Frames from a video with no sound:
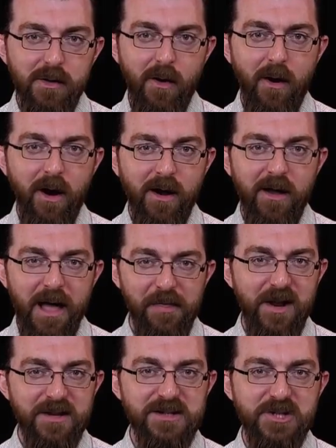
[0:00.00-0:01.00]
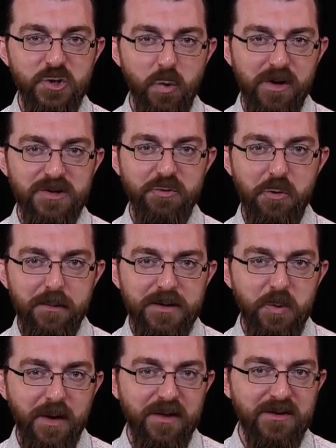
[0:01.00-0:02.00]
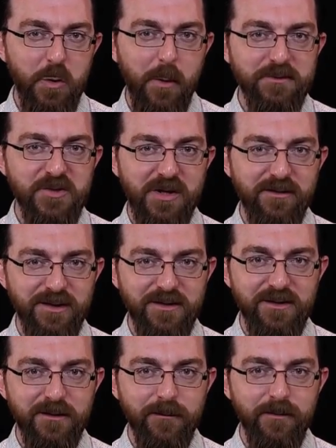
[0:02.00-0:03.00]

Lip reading: arc that is the shortest route between the two observers.